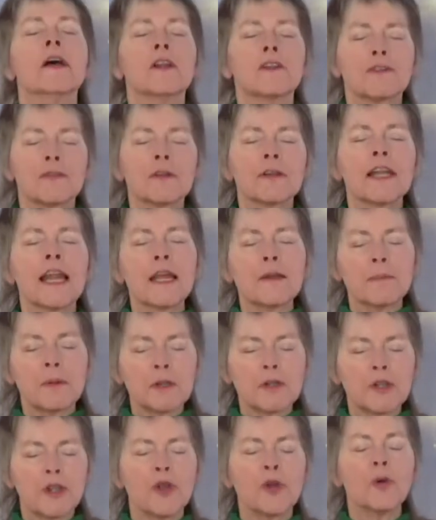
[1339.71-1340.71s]
to
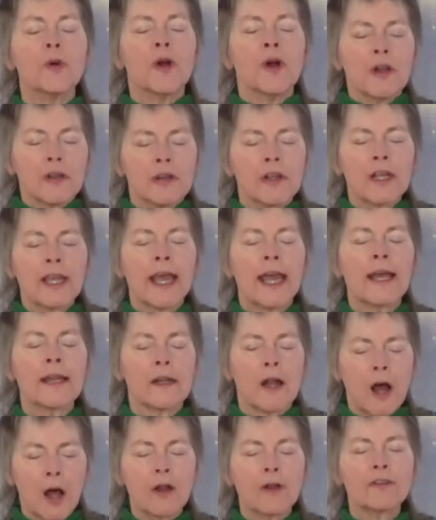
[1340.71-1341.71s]
enable you to
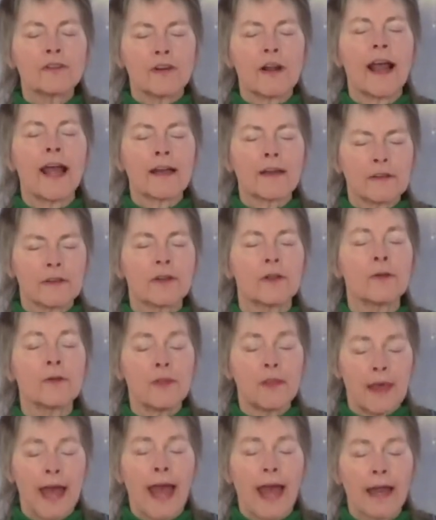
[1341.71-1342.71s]
get on track to
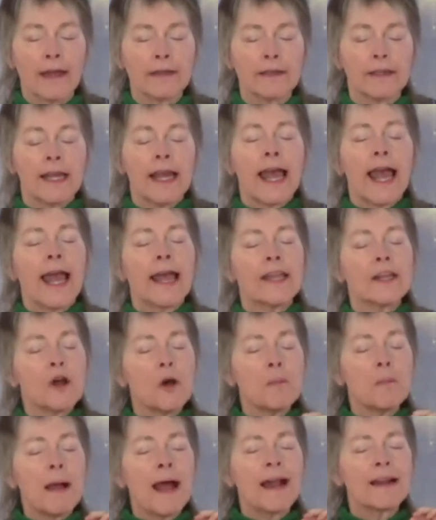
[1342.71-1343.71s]
that. And
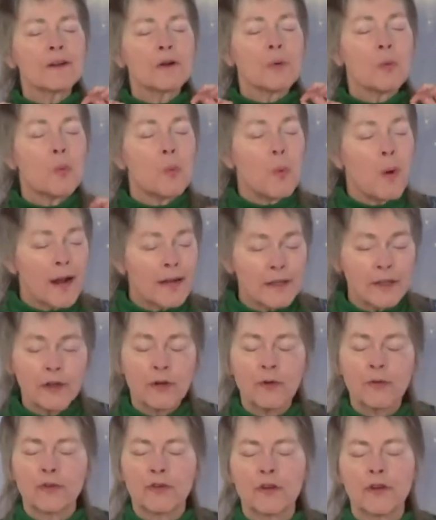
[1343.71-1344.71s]
no matter what
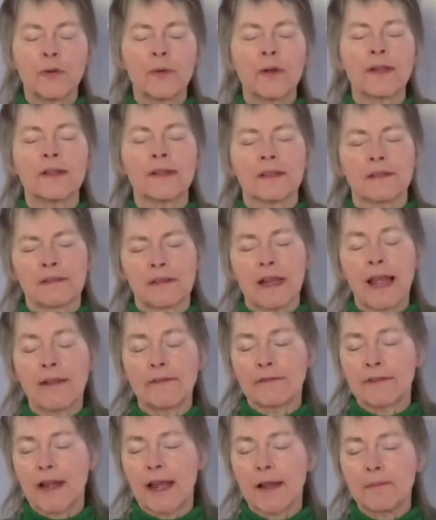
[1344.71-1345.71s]
you do in this
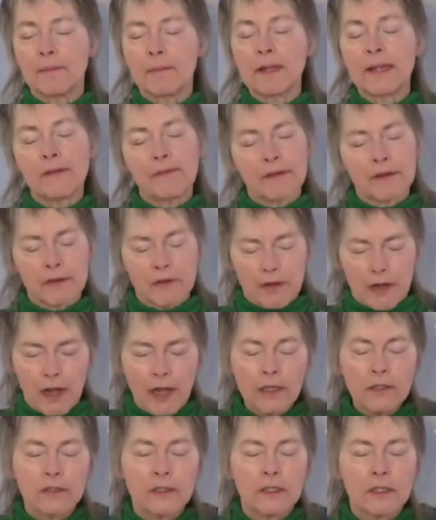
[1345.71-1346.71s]
lifetime, believe it or
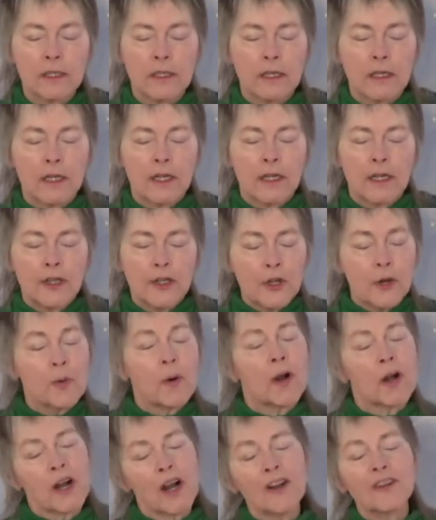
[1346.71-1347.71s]
not, you
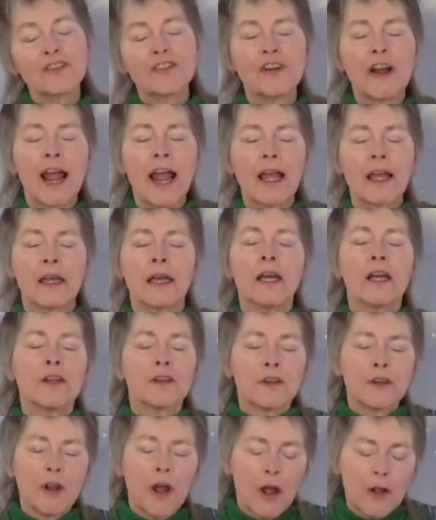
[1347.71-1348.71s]
are on track
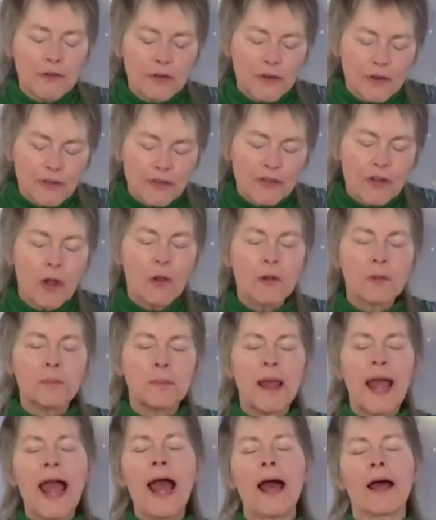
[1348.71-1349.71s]
on your soul
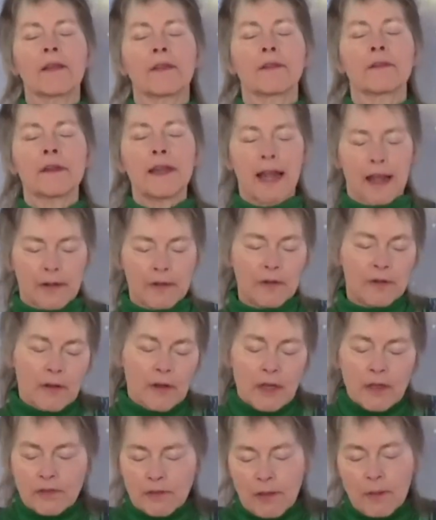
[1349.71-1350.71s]
path. Now,
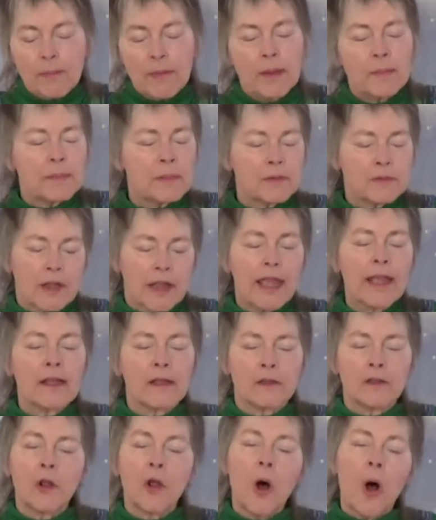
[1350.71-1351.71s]
some people take
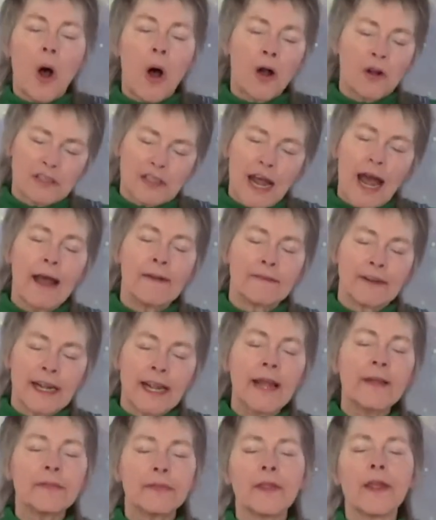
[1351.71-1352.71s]
a long time to
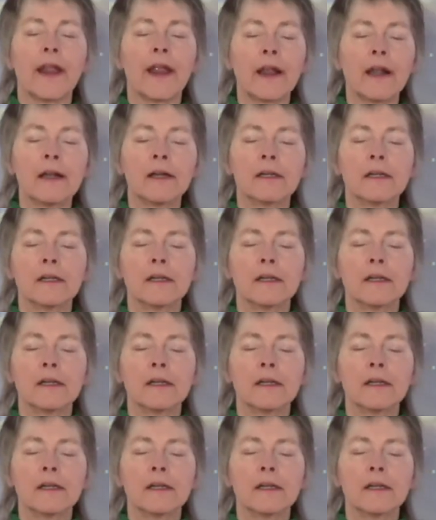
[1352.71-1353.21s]
get there,